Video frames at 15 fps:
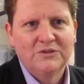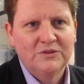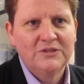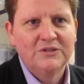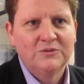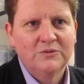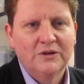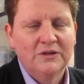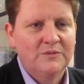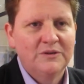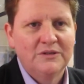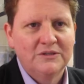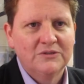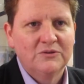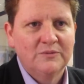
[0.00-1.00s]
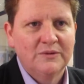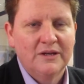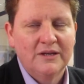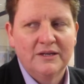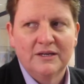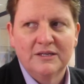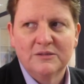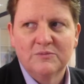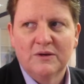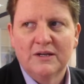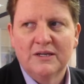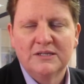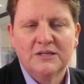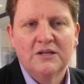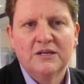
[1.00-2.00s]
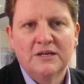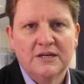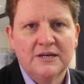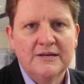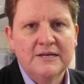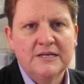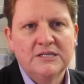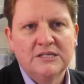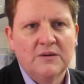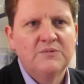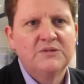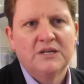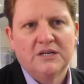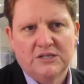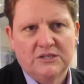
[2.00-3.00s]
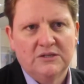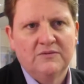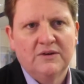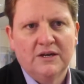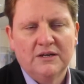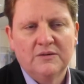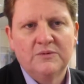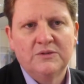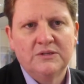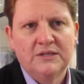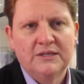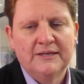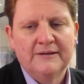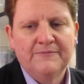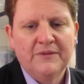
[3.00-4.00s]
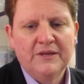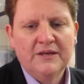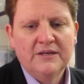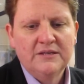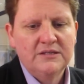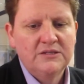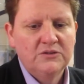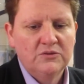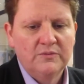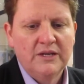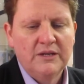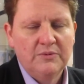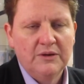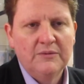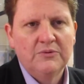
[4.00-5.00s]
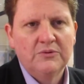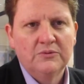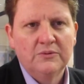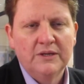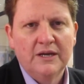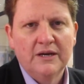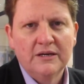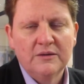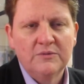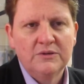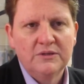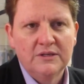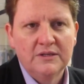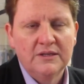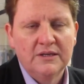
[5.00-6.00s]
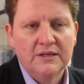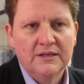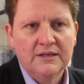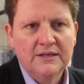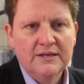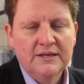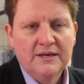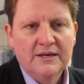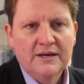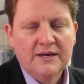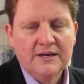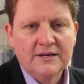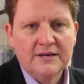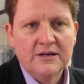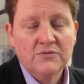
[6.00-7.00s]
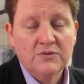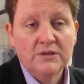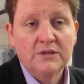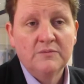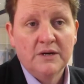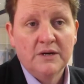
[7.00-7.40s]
issue? Why are you being discriminated against? But it's only a subsection of our community. There's still many people in our community that are really